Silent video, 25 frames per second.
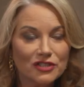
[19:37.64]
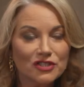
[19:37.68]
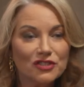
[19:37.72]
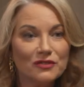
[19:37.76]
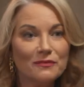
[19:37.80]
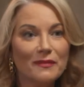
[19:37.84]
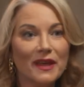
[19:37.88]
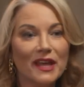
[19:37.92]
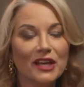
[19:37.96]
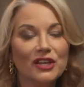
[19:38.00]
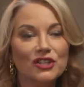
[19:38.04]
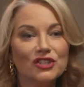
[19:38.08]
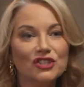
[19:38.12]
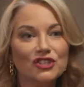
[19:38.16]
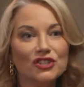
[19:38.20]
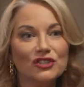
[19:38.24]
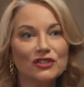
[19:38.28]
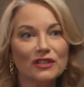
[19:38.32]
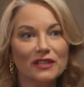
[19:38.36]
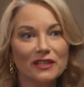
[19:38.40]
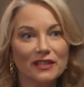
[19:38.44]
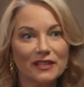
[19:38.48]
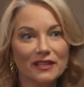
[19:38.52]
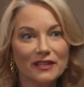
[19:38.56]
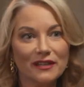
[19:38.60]
to make
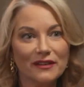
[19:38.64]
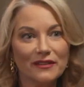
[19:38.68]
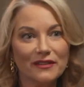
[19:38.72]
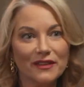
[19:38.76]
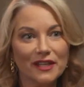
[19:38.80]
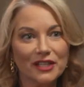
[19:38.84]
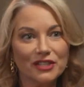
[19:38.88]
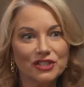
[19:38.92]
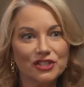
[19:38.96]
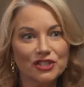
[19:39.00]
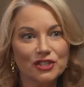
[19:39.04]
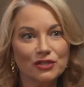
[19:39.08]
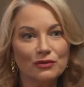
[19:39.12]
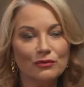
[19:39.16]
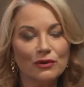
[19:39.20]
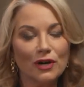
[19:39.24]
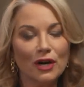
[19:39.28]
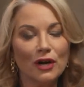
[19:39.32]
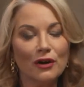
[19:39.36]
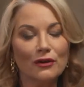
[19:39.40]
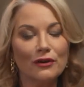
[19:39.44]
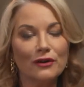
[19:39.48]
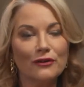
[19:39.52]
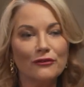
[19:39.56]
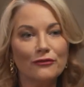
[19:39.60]
sure that you
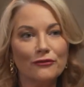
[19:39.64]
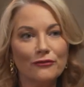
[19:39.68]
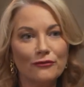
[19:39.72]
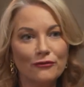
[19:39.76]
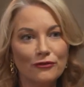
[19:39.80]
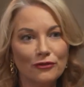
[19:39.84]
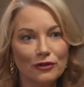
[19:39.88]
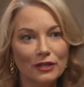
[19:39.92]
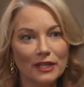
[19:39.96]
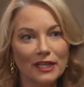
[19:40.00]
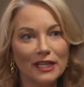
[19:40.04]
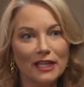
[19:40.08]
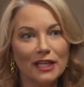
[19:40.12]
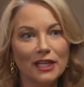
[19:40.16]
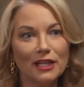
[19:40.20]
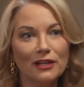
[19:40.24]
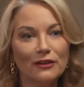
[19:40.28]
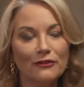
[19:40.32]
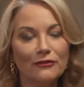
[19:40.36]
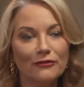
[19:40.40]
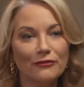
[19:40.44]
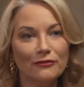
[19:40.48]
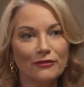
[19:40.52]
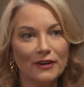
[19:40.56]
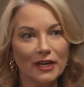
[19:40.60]
are a fully
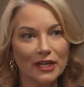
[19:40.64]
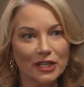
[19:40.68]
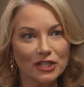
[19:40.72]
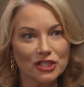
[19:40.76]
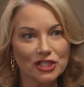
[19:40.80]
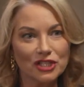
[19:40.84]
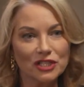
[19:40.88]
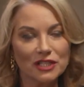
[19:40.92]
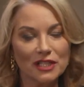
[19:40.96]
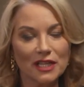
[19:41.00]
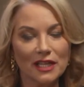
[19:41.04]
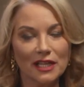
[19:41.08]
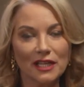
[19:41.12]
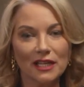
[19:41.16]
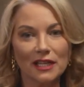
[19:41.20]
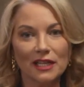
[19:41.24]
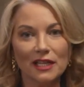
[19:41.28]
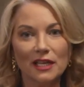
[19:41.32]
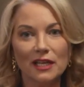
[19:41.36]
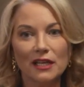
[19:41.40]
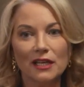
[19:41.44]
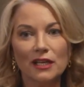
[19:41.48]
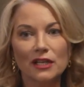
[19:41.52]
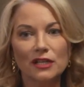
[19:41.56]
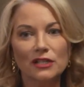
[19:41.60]

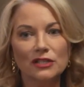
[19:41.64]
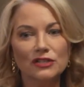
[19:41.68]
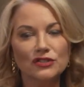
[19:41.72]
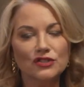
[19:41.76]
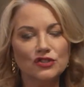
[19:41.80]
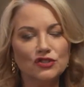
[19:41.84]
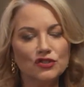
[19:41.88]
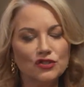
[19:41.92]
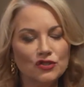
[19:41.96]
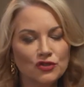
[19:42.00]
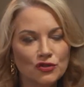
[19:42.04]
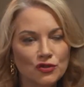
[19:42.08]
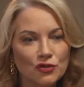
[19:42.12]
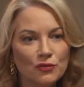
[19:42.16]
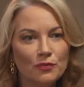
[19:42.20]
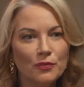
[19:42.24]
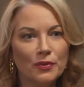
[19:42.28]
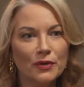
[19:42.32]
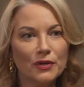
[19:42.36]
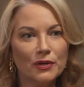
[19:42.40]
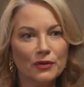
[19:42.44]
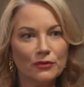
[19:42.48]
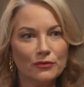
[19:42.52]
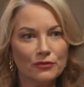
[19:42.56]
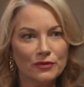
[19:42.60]
functioning,
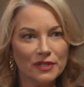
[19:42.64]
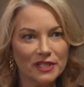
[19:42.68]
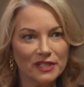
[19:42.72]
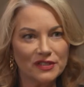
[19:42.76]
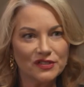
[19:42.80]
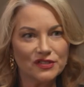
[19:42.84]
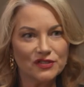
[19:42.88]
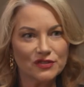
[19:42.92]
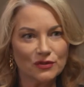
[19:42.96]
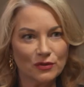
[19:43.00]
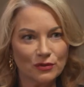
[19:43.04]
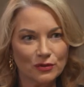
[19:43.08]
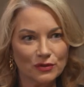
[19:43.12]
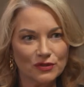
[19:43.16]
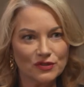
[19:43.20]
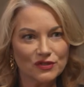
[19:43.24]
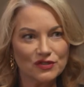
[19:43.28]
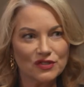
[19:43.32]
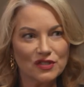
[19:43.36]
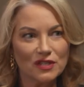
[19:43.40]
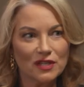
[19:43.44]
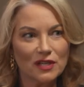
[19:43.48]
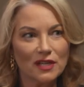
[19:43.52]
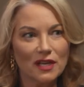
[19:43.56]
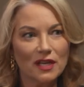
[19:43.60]
super
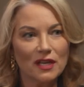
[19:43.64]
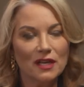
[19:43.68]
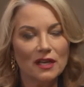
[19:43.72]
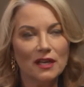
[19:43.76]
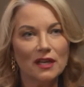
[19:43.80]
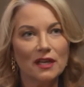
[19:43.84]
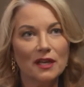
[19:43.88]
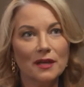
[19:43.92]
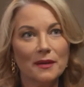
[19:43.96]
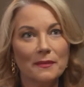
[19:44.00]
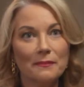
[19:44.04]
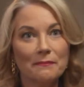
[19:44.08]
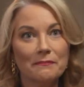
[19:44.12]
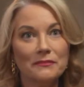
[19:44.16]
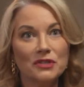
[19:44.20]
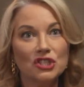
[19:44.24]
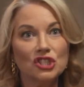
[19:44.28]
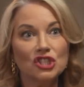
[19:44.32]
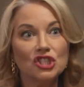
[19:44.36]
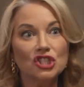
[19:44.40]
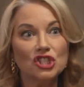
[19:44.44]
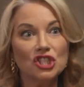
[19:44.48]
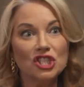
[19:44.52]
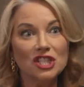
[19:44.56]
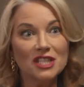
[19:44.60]
resourced
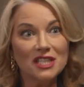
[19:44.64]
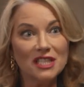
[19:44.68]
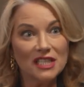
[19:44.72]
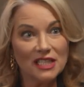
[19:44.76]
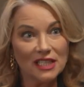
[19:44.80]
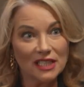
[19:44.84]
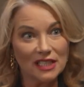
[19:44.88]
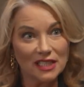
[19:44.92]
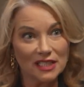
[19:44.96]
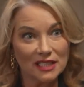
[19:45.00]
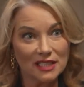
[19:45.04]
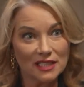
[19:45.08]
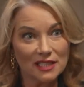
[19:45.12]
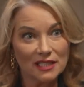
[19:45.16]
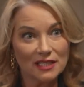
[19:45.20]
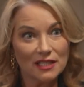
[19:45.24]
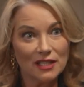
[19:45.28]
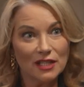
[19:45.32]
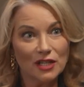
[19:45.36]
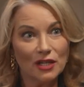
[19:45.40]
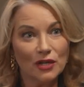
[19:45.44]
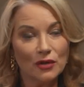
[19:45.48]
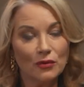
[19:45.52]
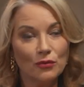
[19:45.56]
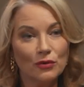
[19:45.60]
machine
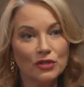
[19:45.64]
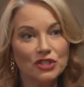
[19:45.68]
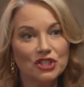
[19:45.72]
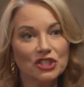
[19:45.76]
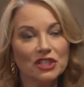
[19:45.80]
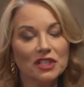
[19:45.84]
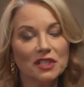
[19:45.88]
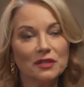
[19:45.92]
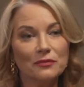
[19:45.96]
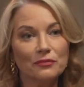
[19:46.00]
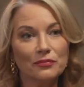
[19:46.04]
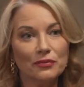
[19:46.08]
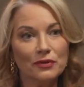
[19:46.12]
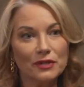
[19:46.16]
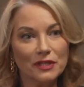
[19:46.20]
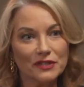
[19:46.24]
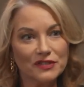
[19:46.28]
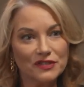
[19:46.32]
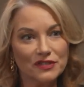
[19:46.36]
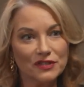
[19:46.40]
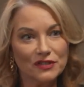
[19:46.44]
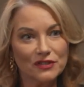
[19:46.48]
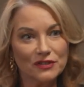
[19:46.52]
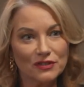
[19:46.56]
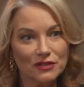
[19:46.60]
which can
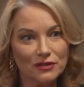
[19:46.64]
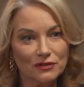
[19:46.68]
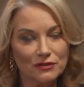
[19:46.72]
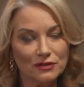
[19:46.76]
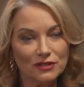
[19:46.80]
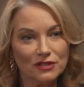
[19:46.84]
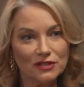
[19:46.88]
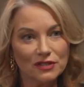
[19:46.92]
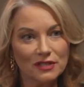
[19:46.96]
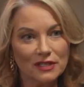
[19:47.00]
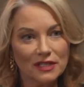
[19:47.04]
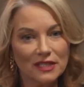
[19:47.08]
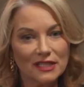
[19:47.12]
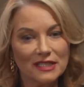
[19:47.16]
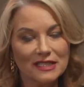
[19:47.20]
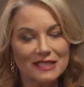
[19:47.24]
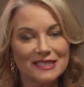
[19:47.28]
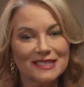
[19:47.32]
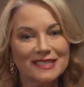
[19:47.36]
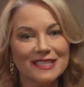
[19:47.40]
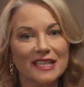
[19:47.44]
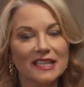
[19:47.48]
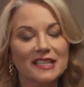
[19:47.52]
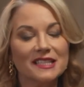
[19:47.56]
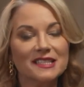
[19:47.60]
prosecute
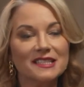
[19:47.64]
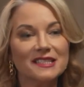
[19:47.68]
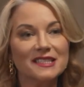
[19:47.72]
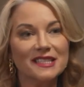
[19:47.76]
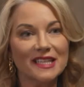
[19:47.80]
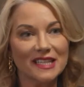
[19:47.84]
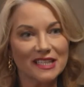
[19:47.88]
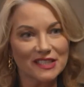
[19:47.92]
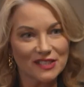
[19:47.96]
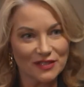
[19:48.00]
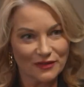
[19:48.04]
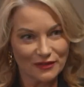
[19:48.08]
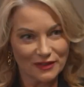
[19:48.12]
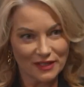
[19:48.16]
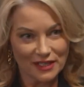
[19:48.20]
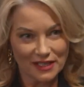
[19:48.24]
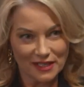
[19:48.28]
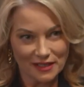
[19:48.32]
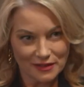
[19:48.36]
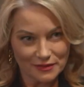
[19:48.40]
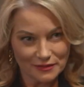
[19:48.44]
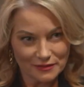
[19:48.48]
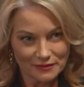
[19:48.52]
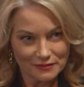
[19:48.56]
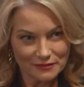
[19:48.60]

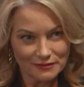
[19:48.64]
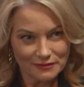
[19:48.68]
successfully?